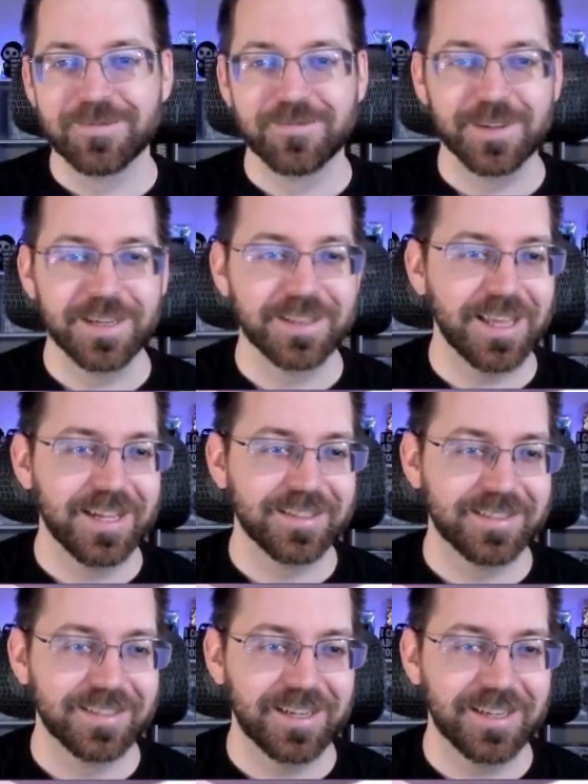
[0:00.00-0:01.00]
But
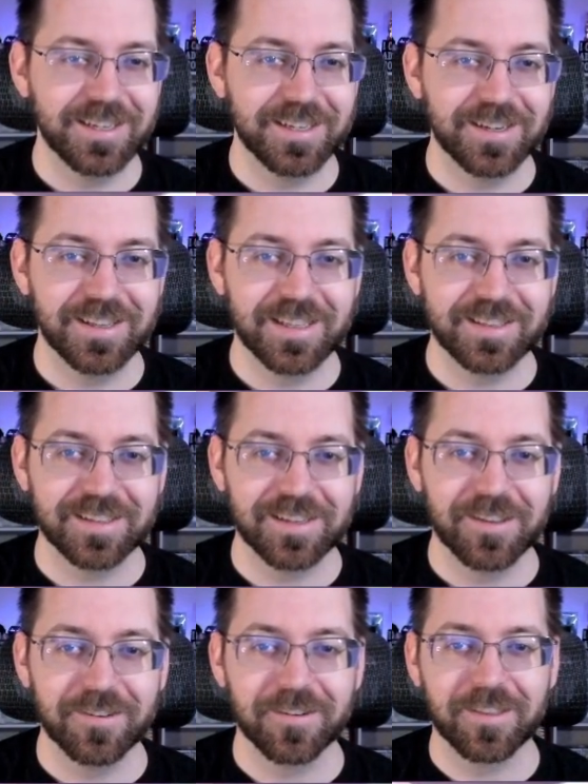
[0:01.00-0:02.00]
that's, you know, that's
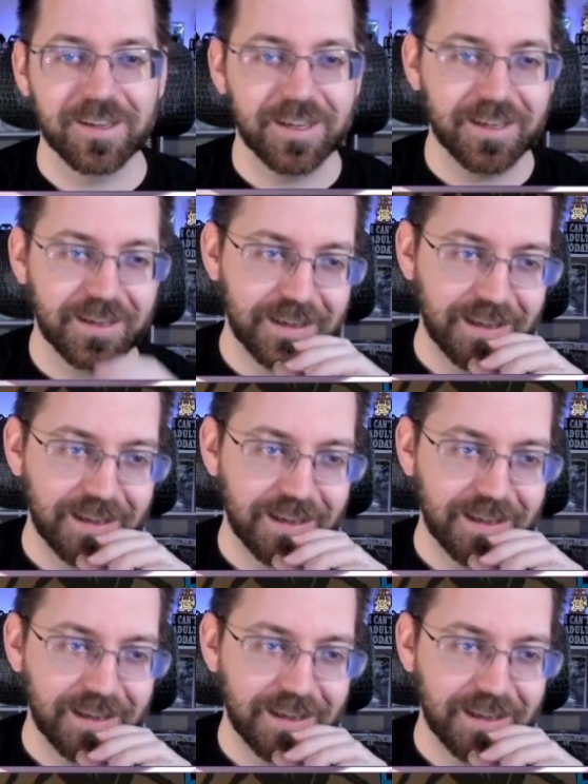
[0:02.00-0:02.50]
another thing.